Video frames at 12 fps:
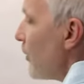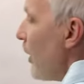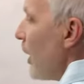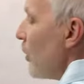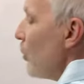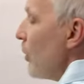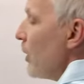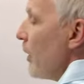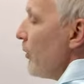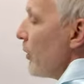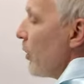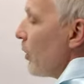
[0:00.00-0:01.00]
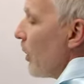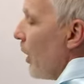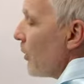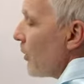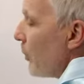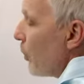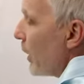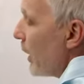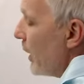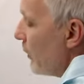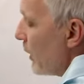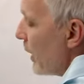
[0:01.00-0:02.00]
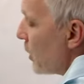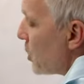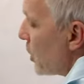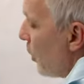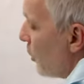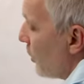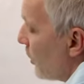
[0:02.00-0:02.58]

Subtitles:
not a real difficult concept. We can even get children